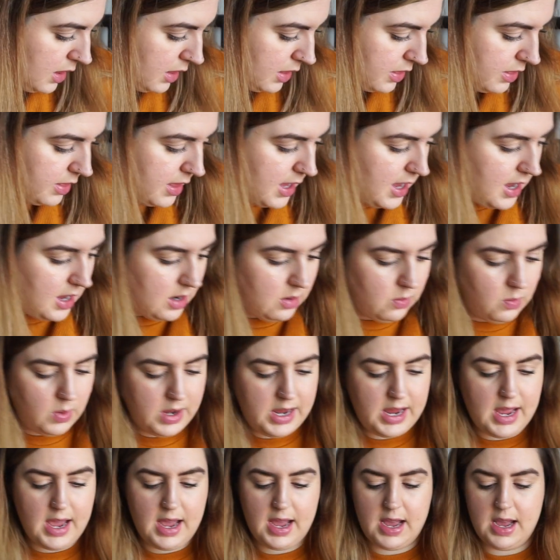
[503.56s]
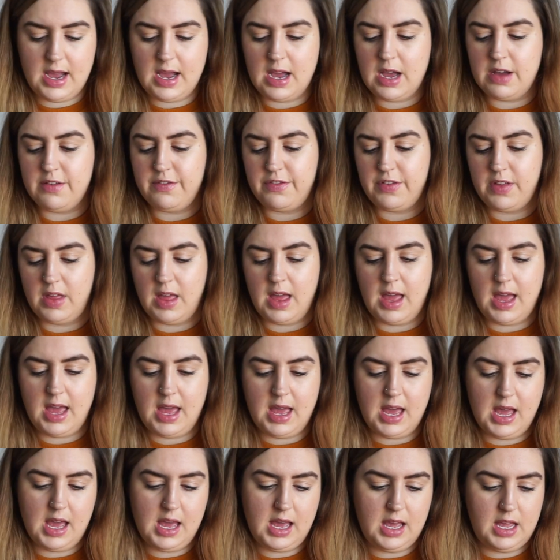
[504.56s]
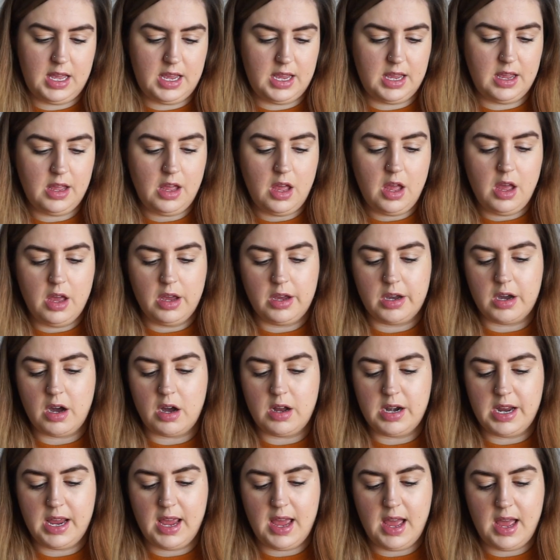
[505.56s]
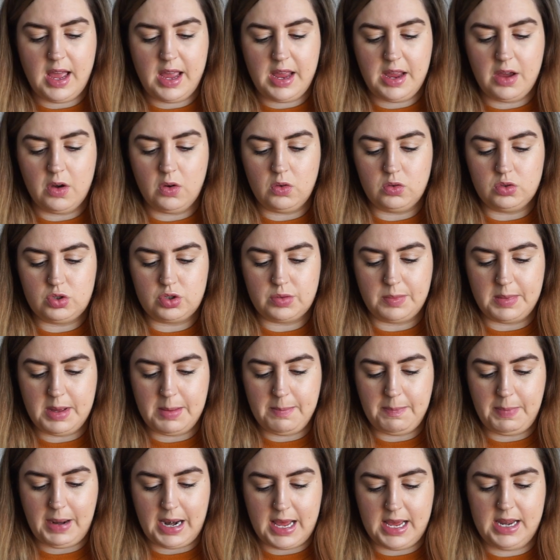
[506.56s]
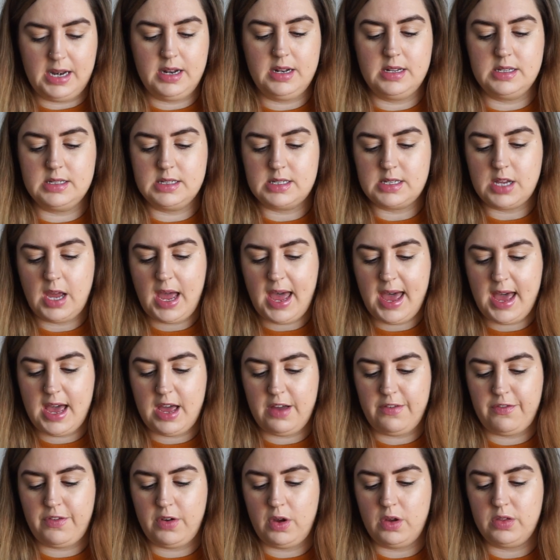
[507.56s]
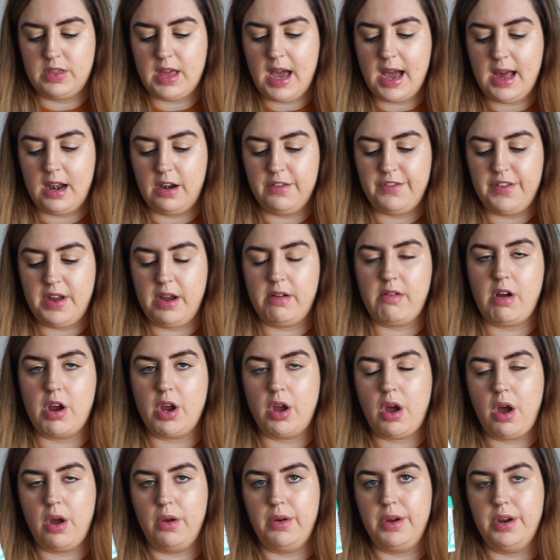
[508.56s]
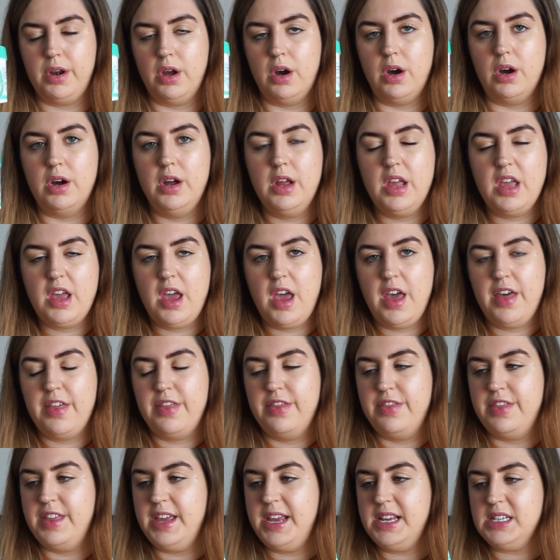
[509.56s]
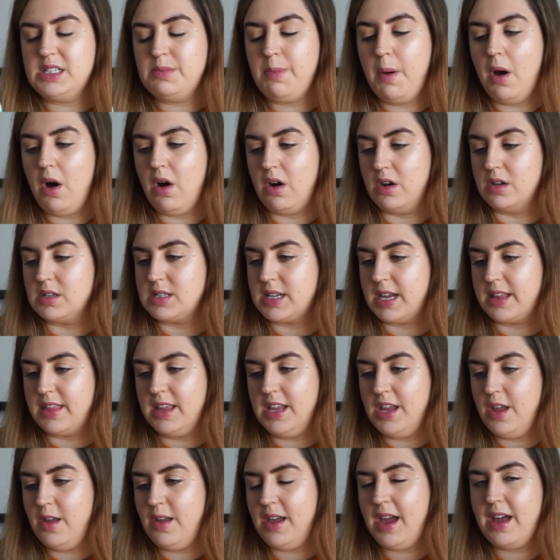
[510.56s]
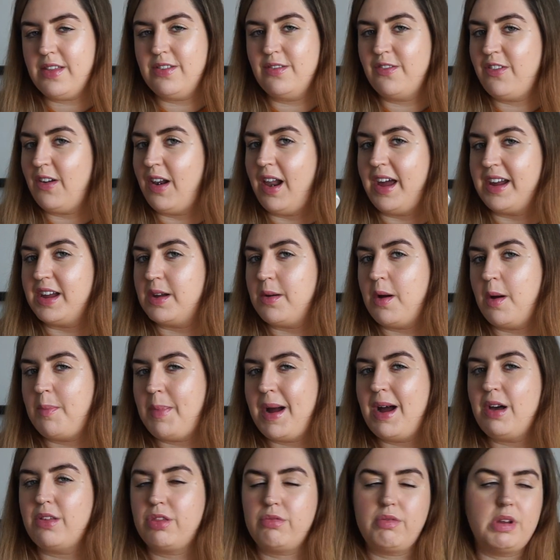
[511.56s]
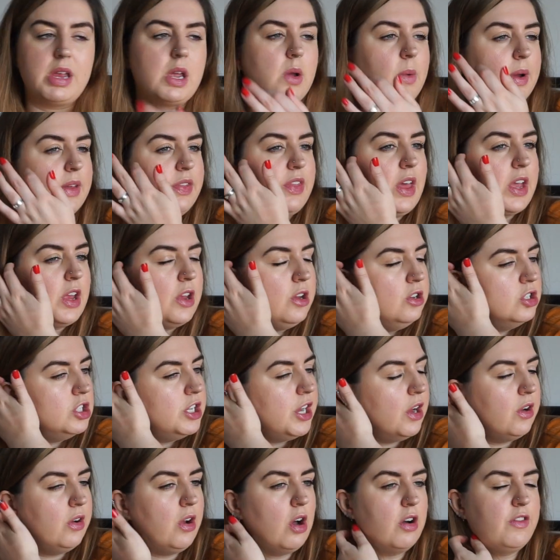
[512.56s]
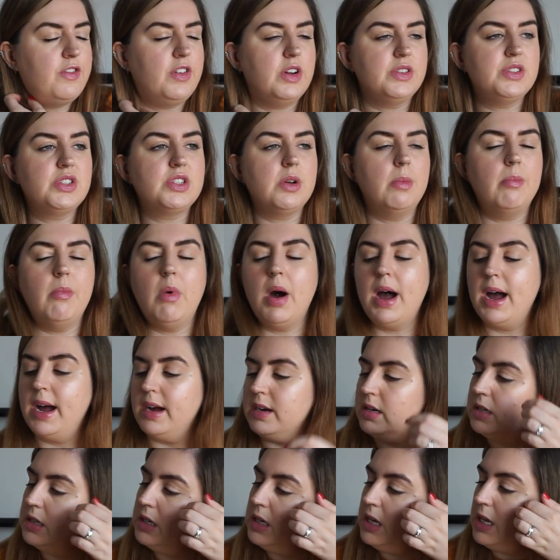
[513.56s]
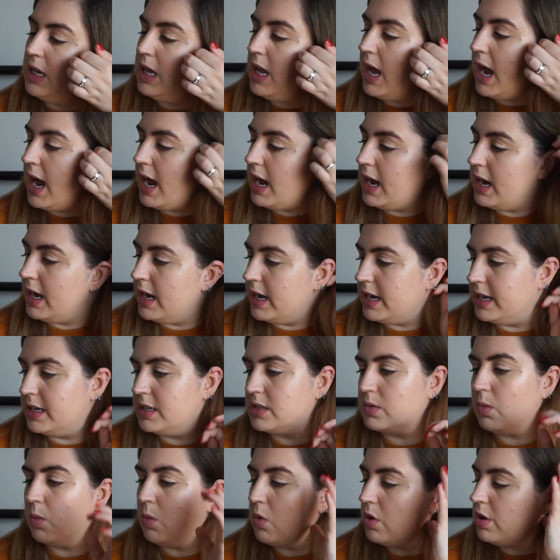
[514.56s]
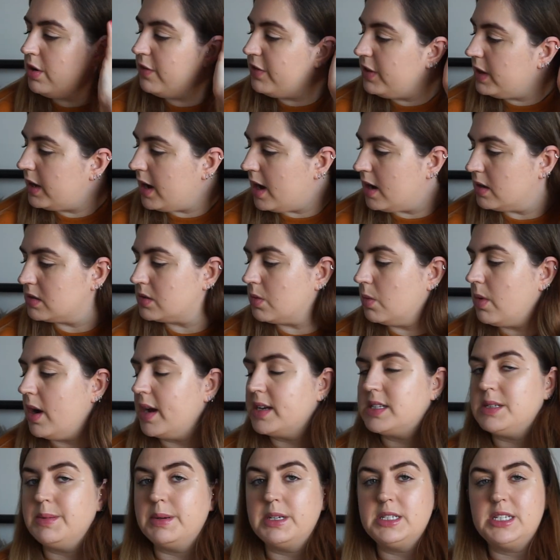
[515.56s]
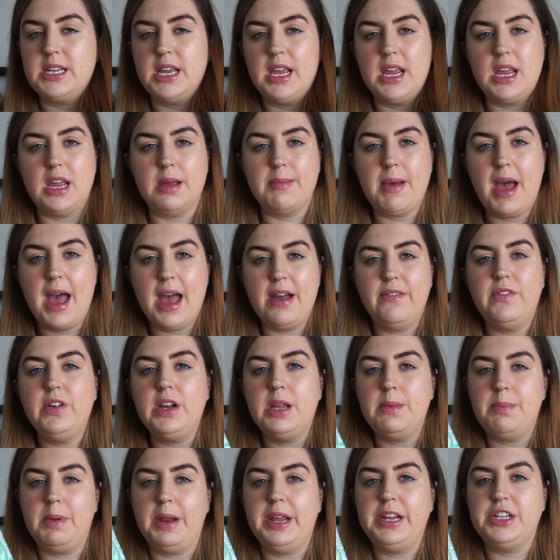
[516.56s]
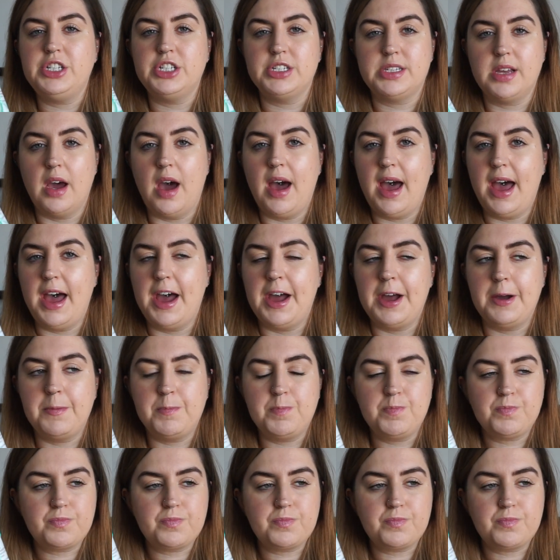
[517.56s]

Then we have a Garnier Ultimate Blends Hair Food, the aloe vera and coconut. These pots, I think you can get them for like about £3. They're usually on offer somewhere. And one of the girls that works in my team heavily bleaches her hair,